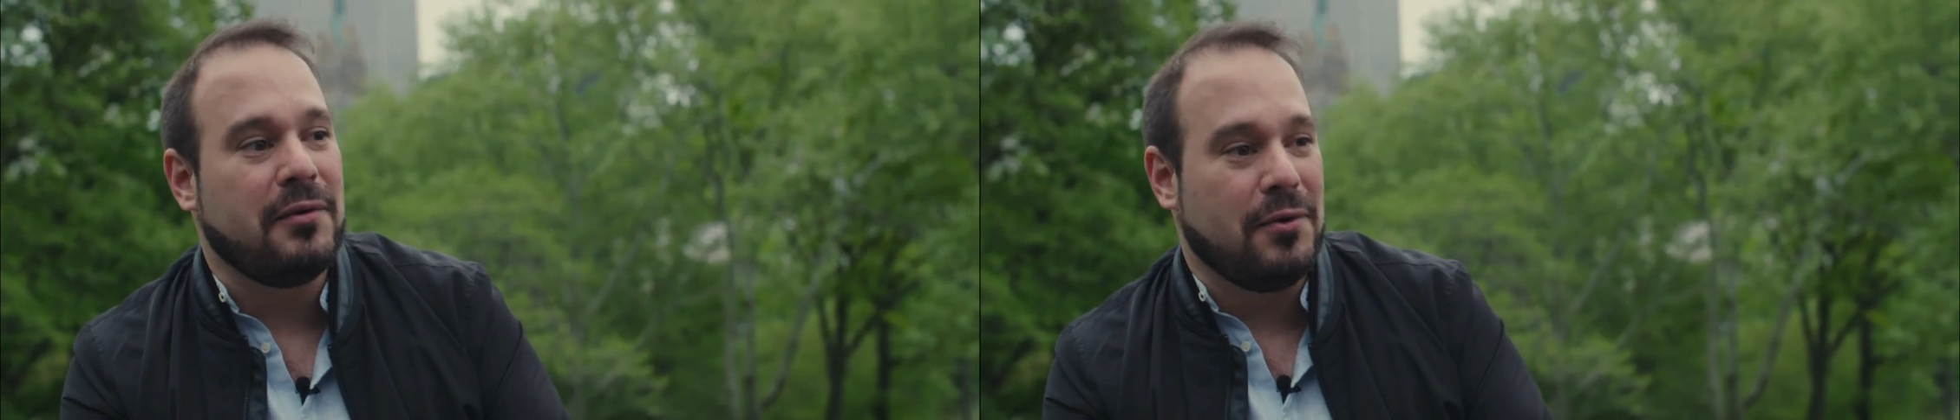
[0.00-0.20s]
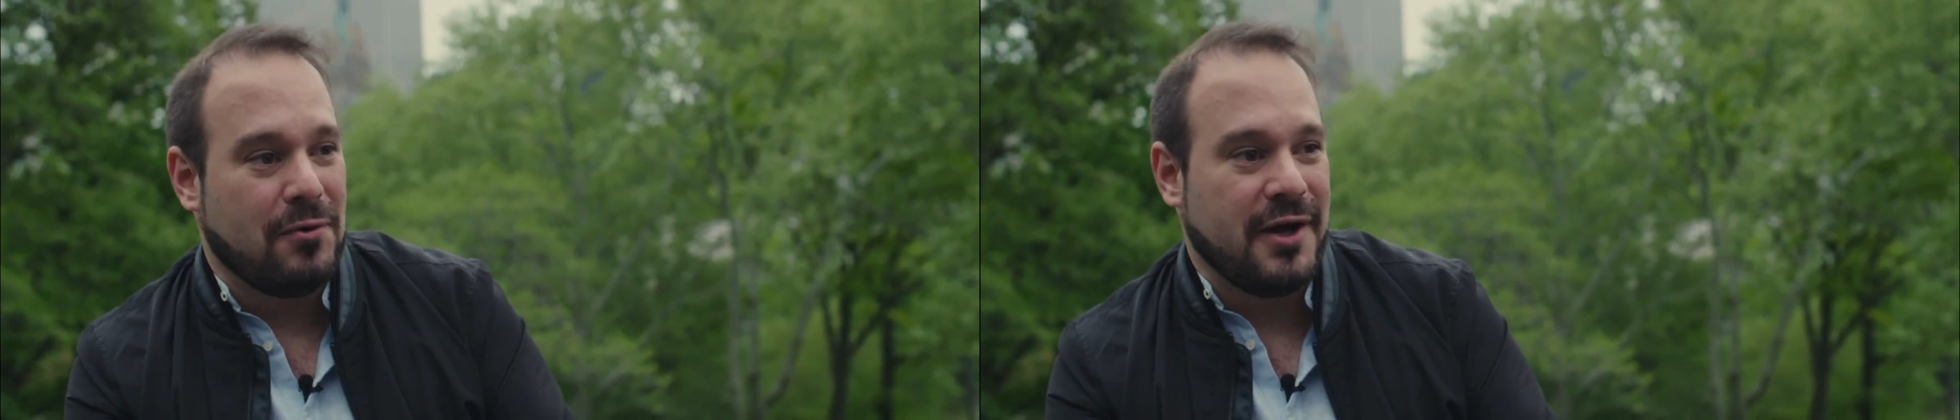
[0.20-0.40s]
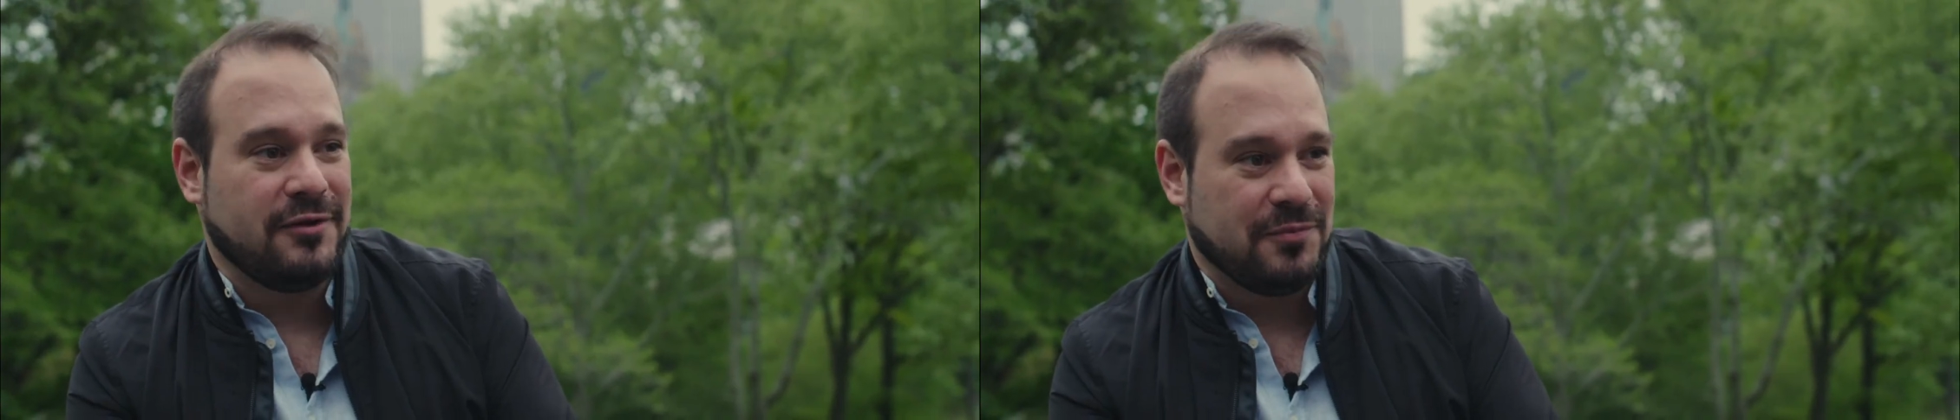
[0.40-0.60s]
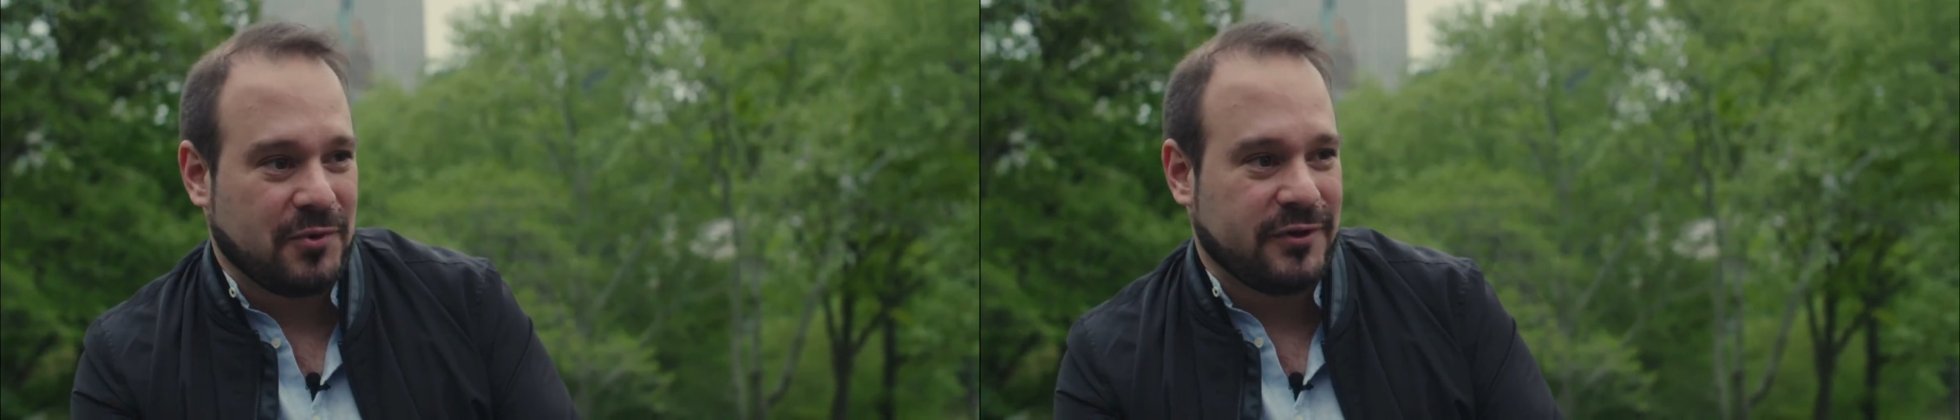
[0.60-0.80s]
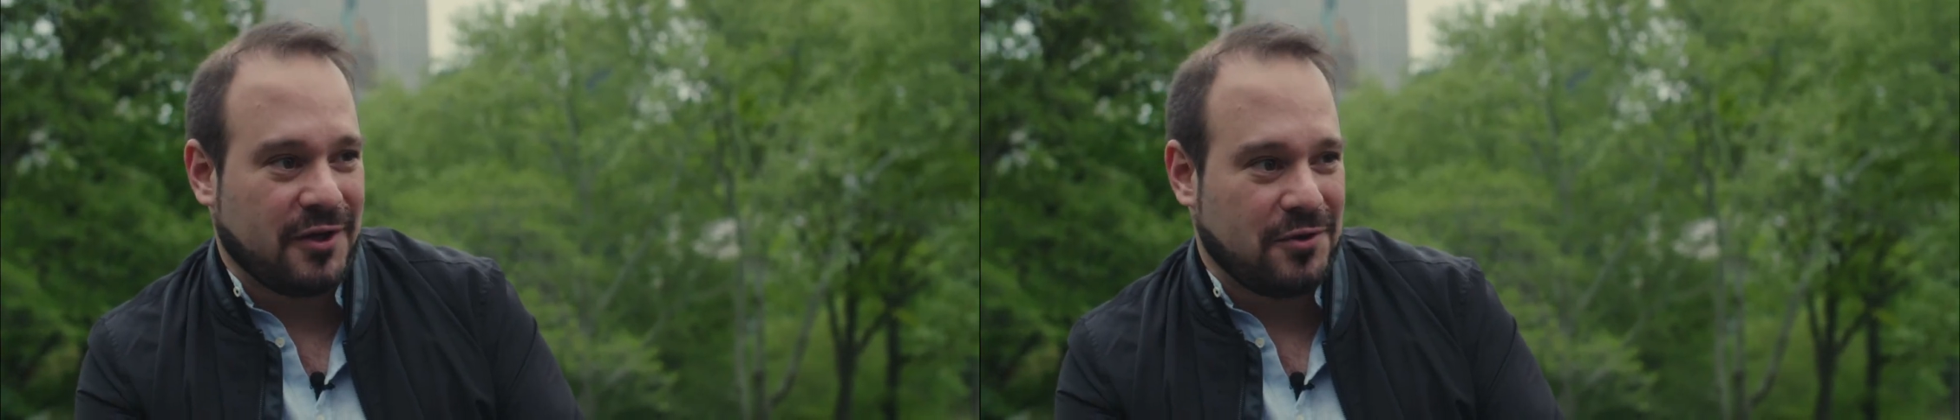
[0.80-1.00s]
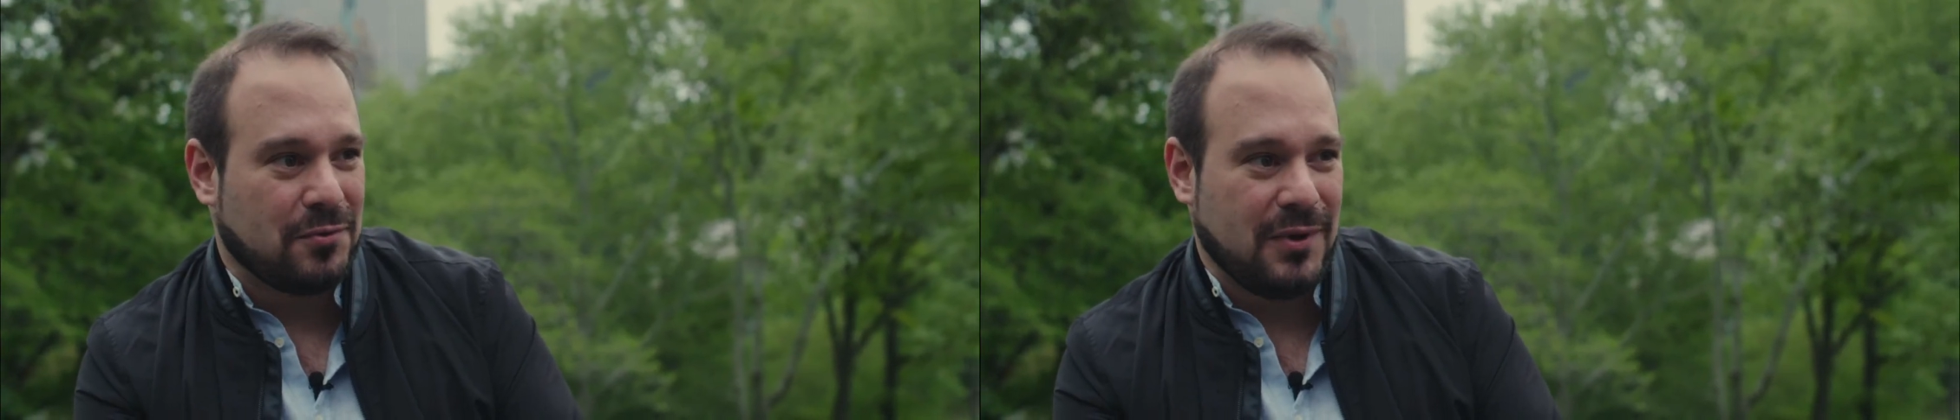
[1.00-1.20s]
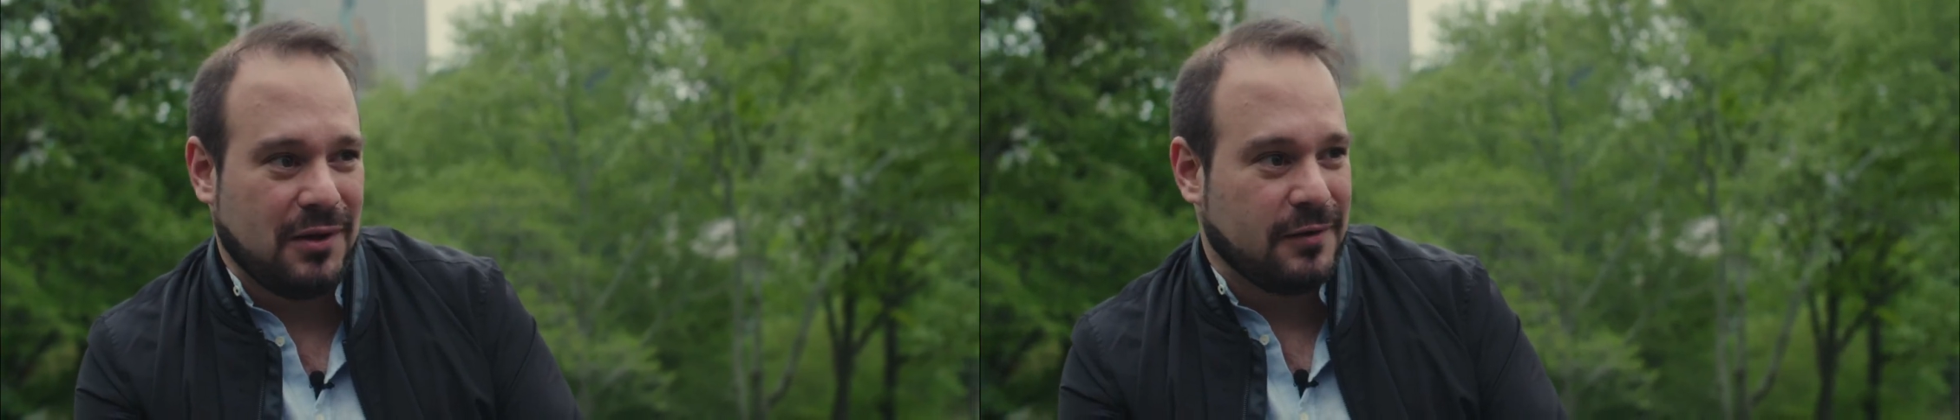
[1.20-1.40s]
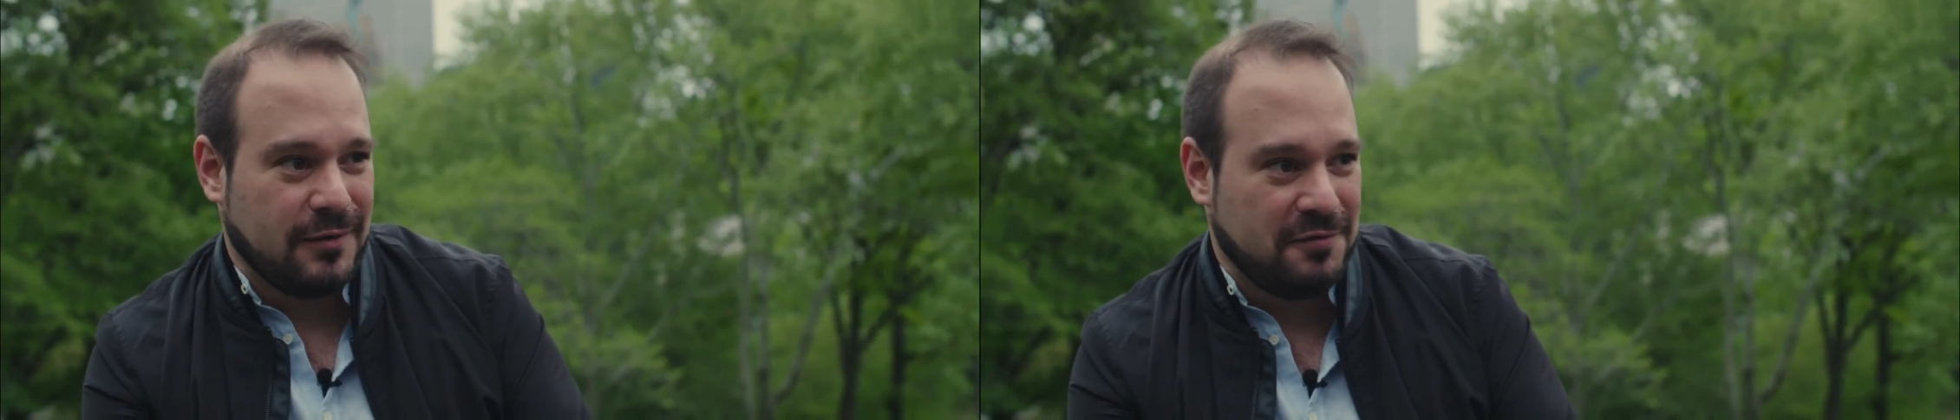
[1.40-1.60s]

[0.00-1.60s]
a way to protect your wealth